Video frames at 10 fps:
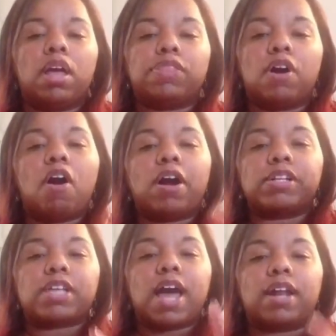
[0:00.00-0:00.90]
the
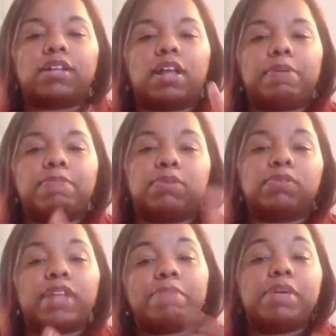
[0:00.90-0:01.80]
hearts kind of
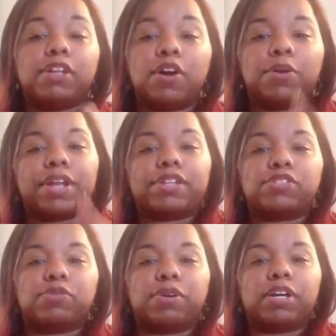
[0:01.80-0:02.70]
let me know that
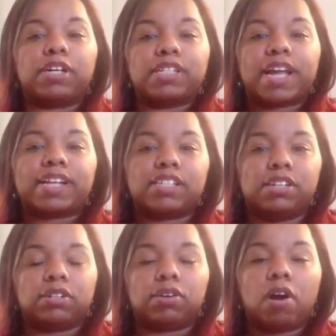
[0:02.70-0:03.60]
it's doing good because I can see
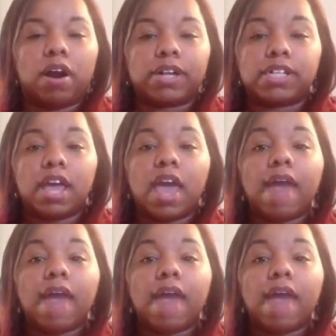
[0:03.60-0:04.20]
your little hearts.